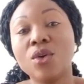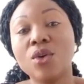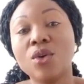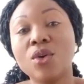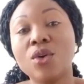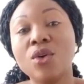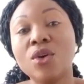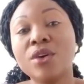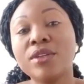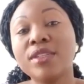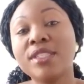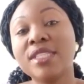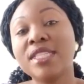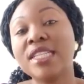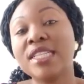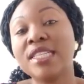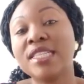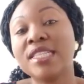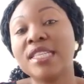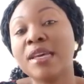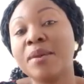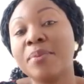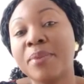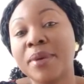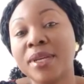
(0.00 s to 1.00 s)
God, they
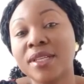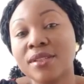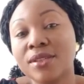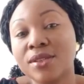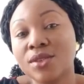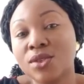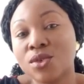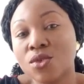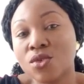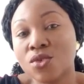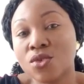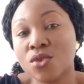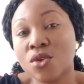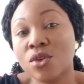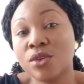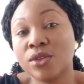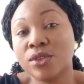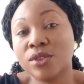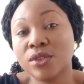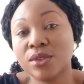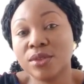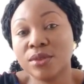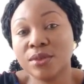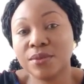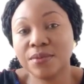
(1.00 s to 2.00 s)
tell person to run.